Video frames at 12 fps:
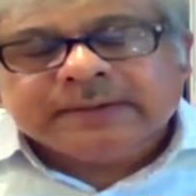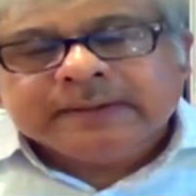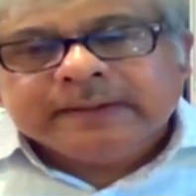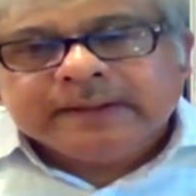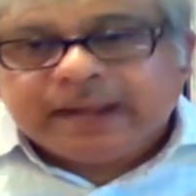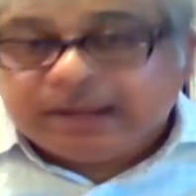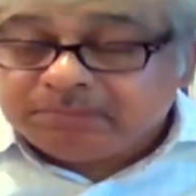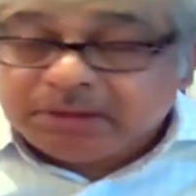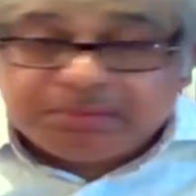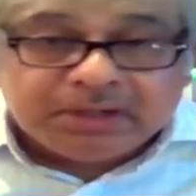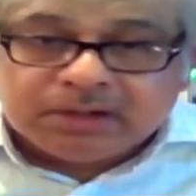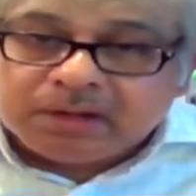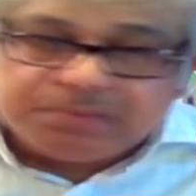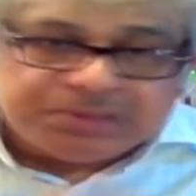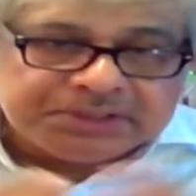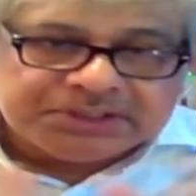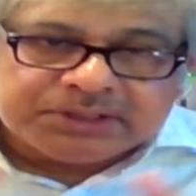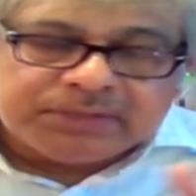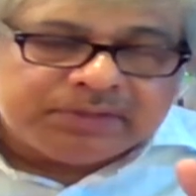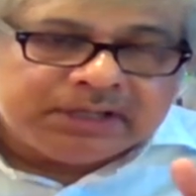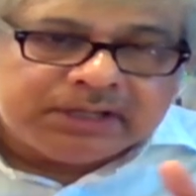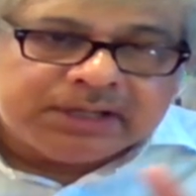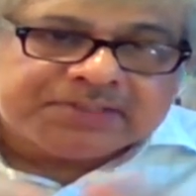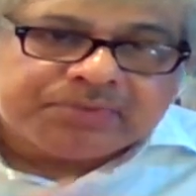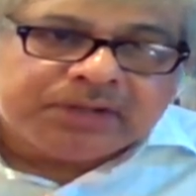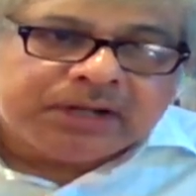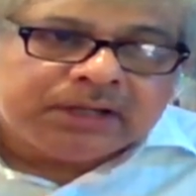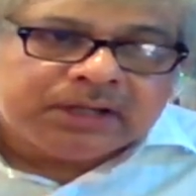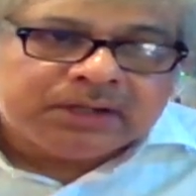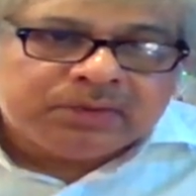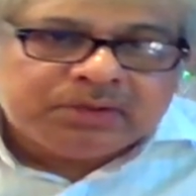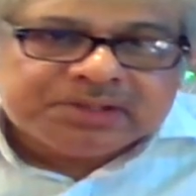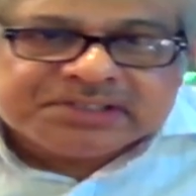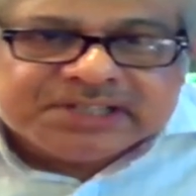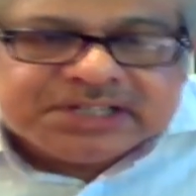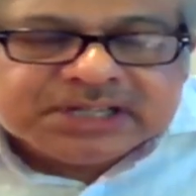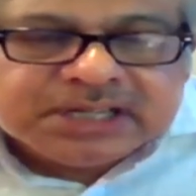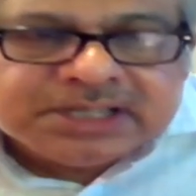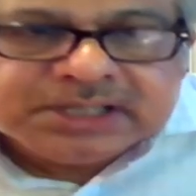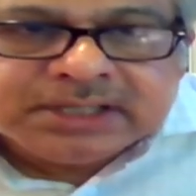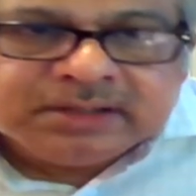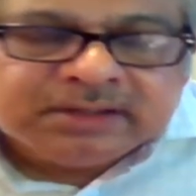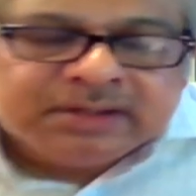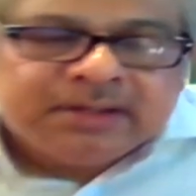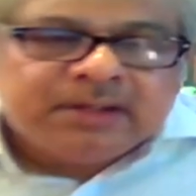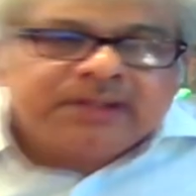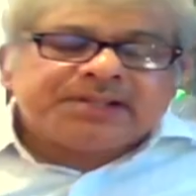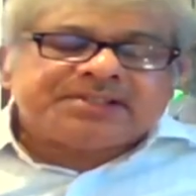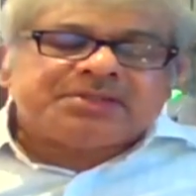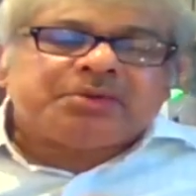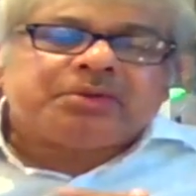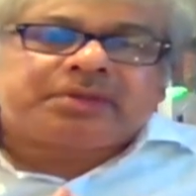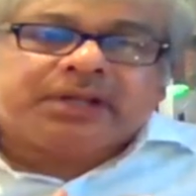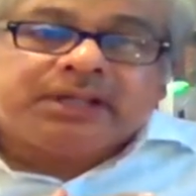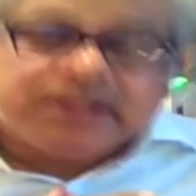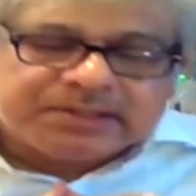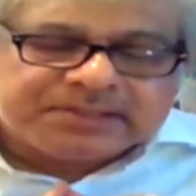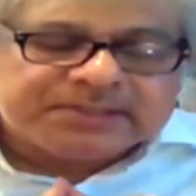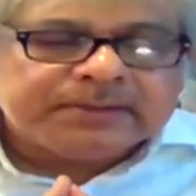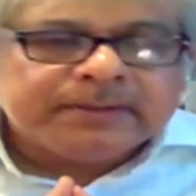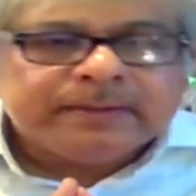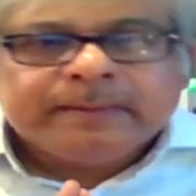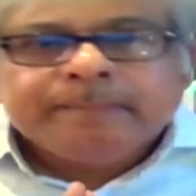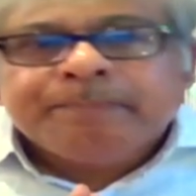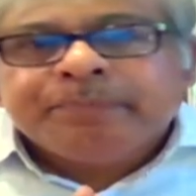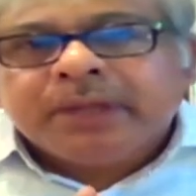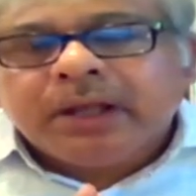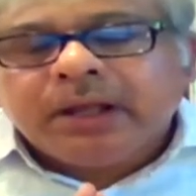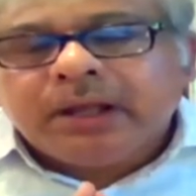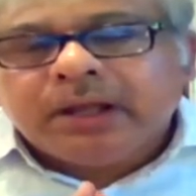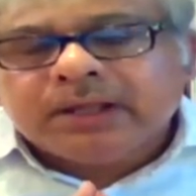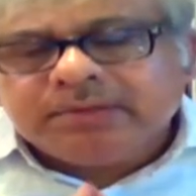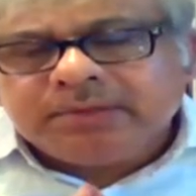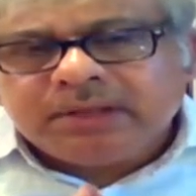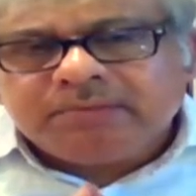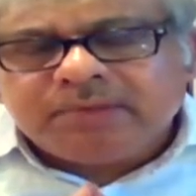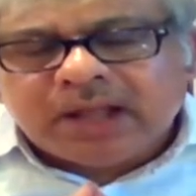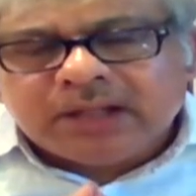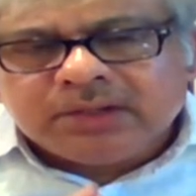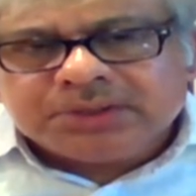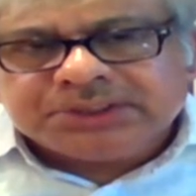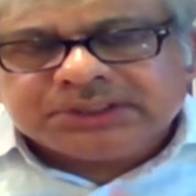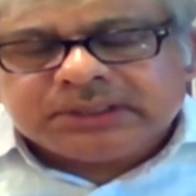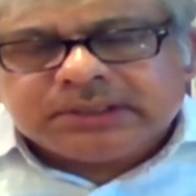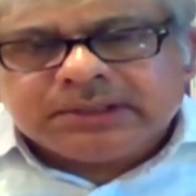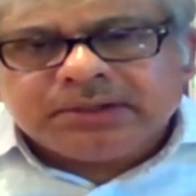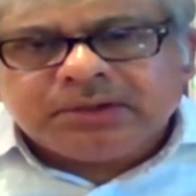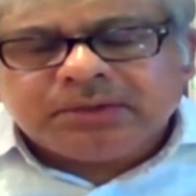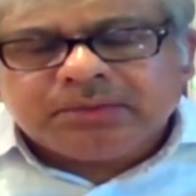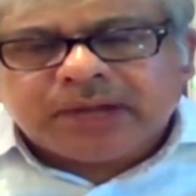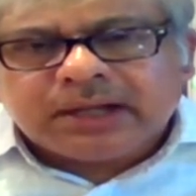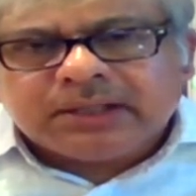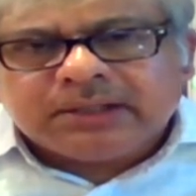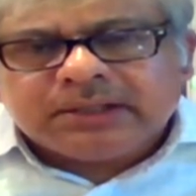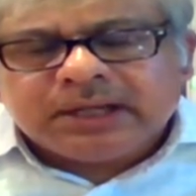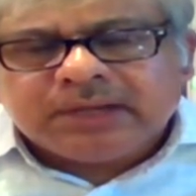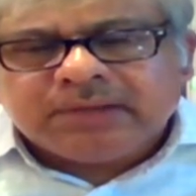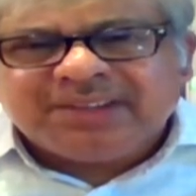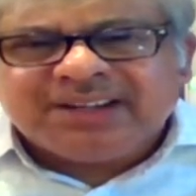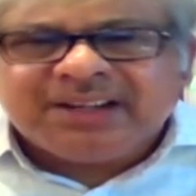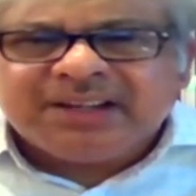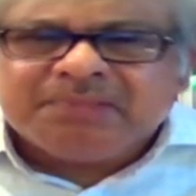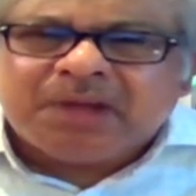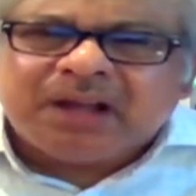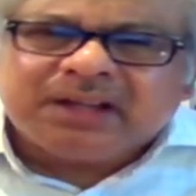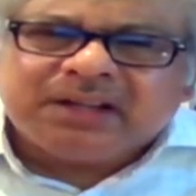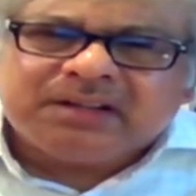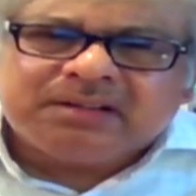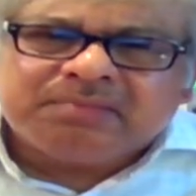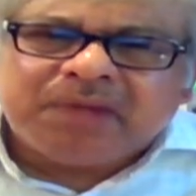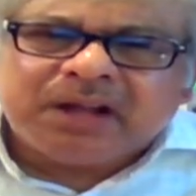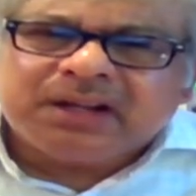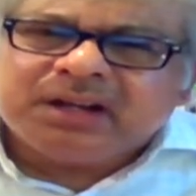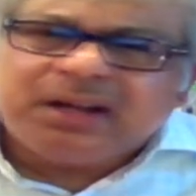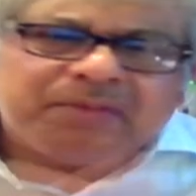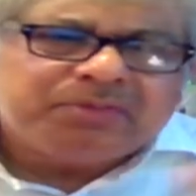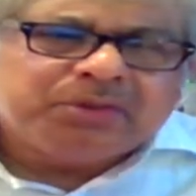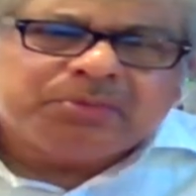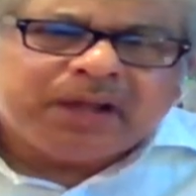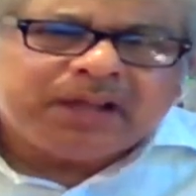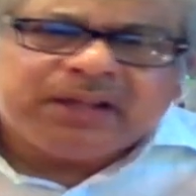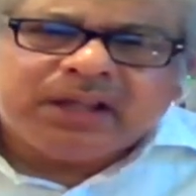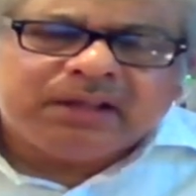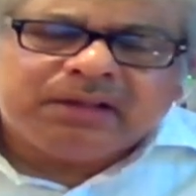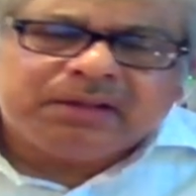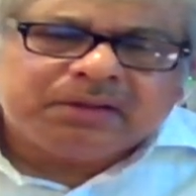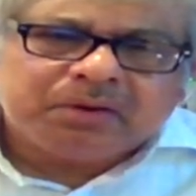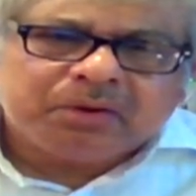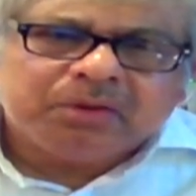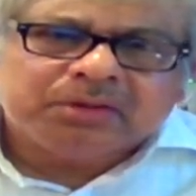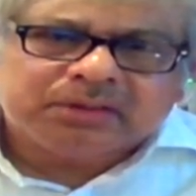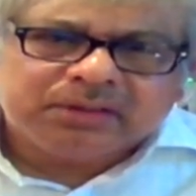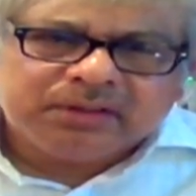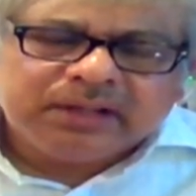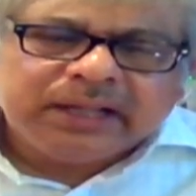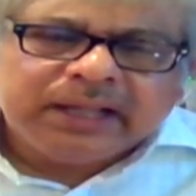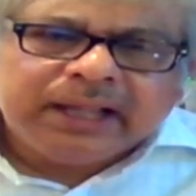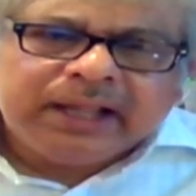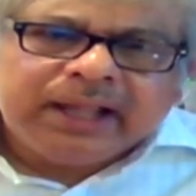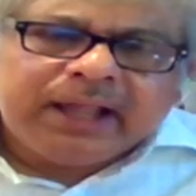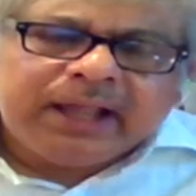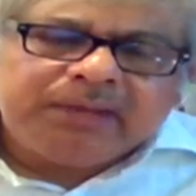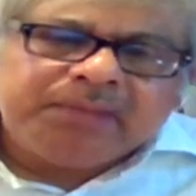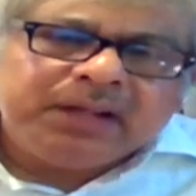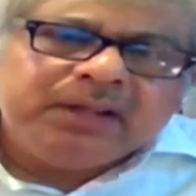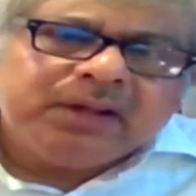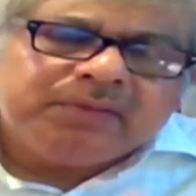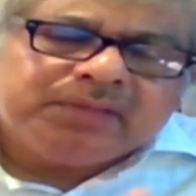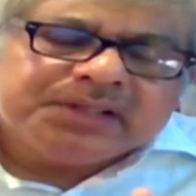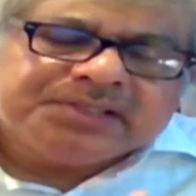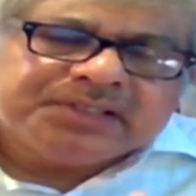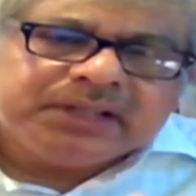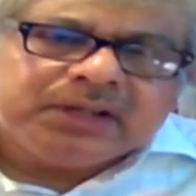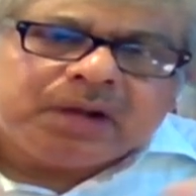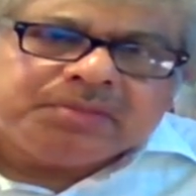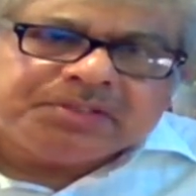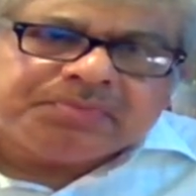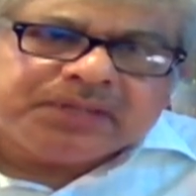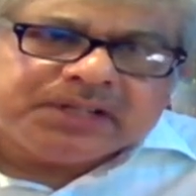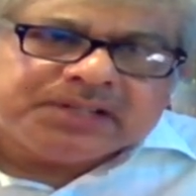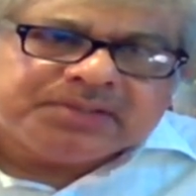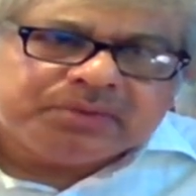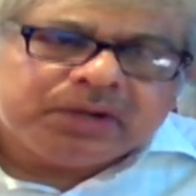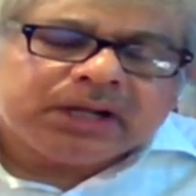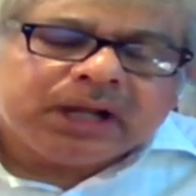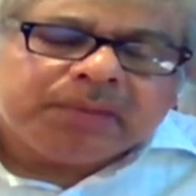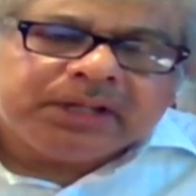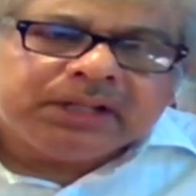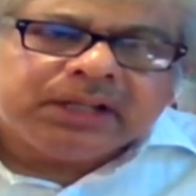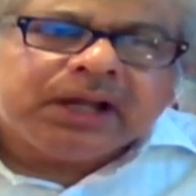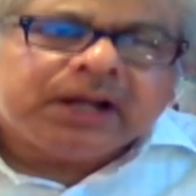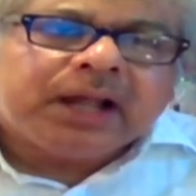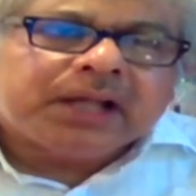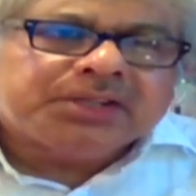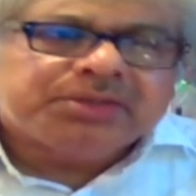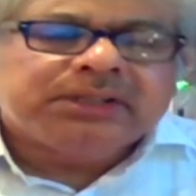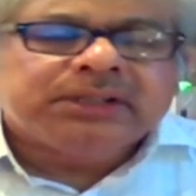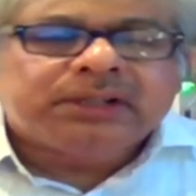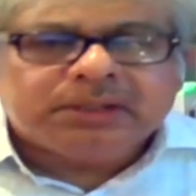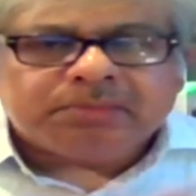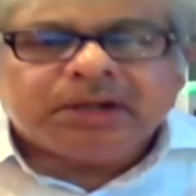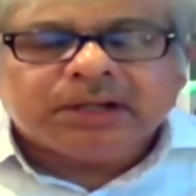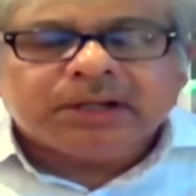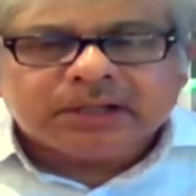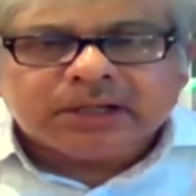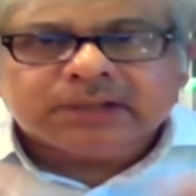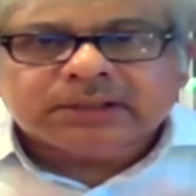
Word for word: And maybe the composition of the index will undergo a sea change in next two to three years. Uh, given the valuation, you know, at the end of the day, market market love to buy uh, growth, and many of these e-commerce players who are coming, they are actually in a demand aggregator,